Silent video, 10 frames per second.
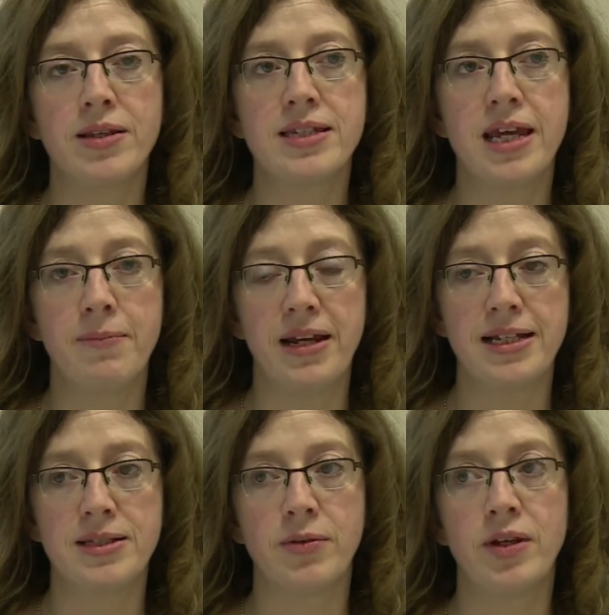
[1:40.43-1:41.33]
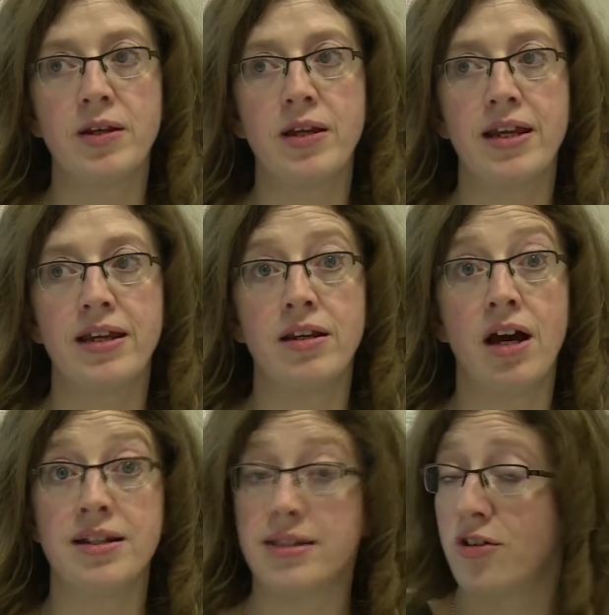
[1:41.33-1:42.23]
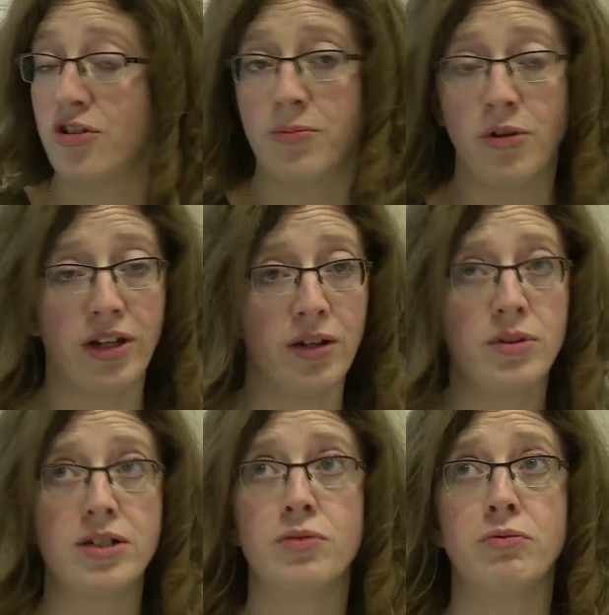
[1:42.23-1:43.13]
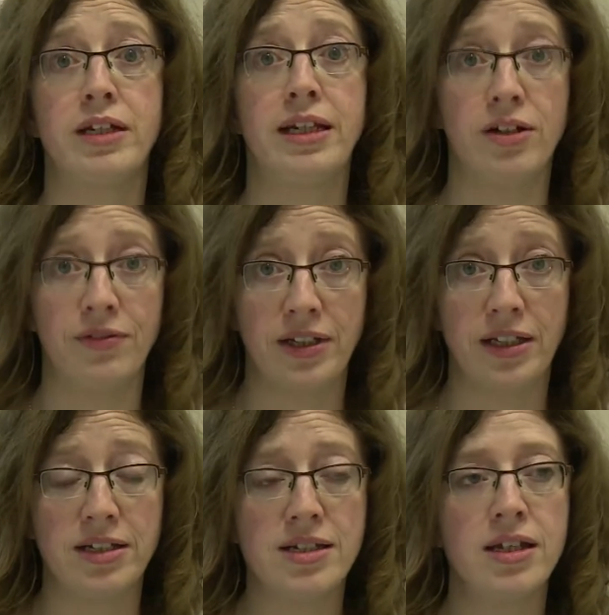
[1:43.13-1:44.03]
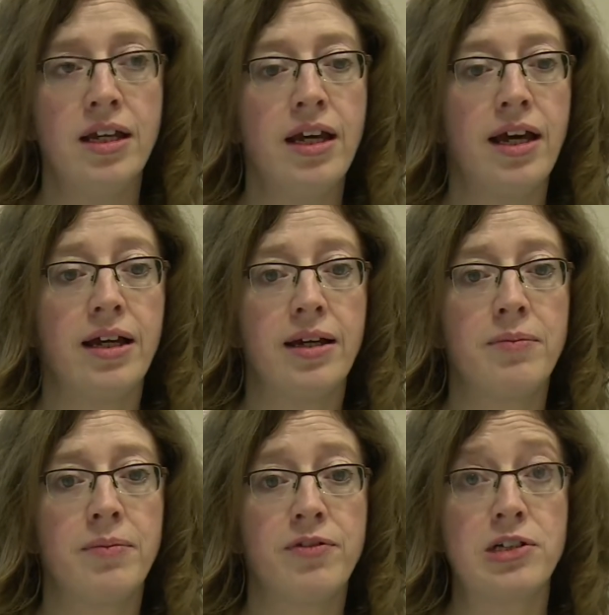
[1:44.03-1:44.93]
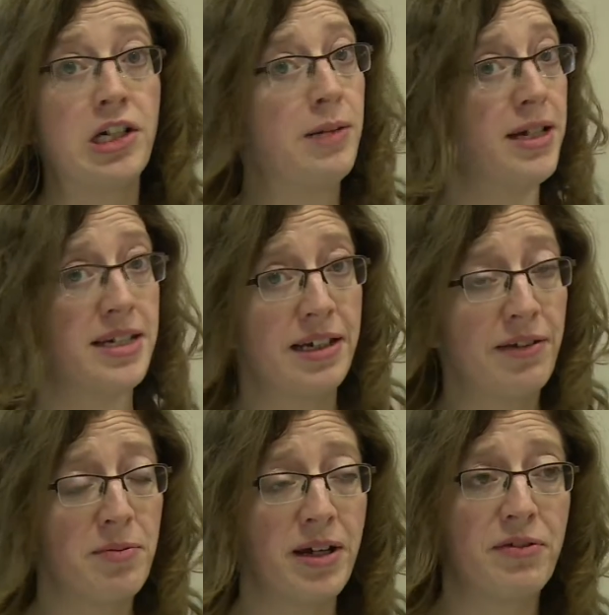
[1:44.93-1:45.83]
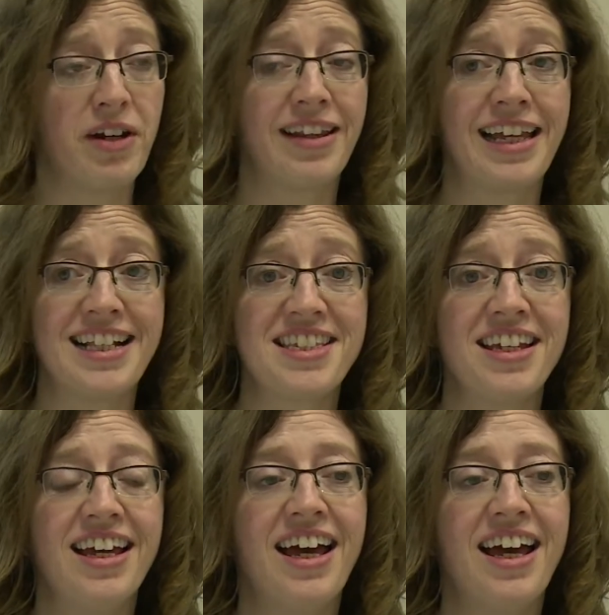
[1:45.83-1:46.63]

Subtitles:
take place on a Saturday morning, which is really convenient for childminding, never mind for anything else.